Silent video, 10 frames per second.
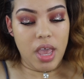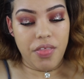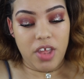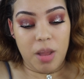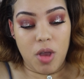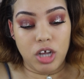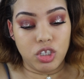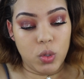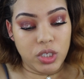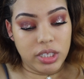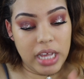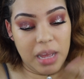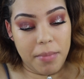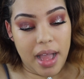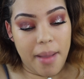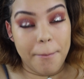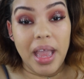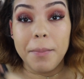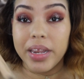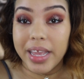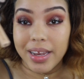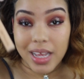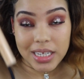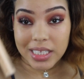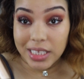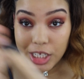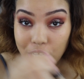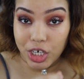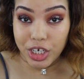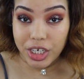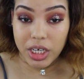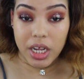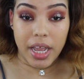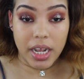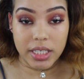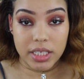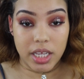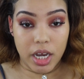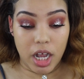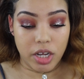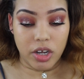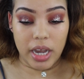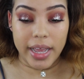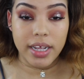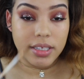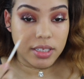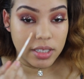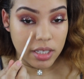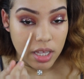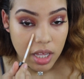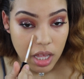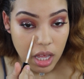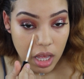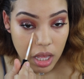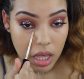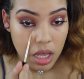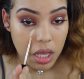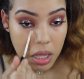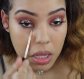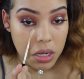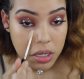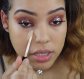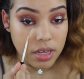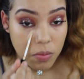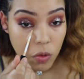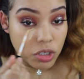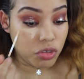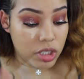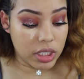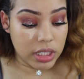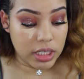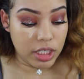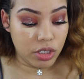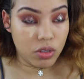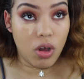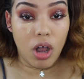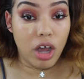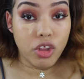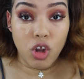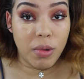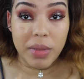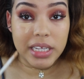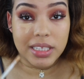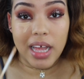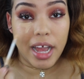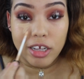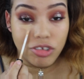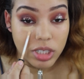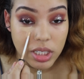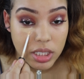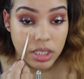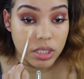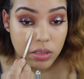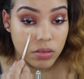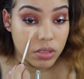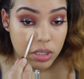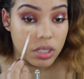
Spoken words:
And then I'm also going to take my Maybelline concealer, and this is in the color Light. And I'm going to just conceal all the normal places that I usually conceal.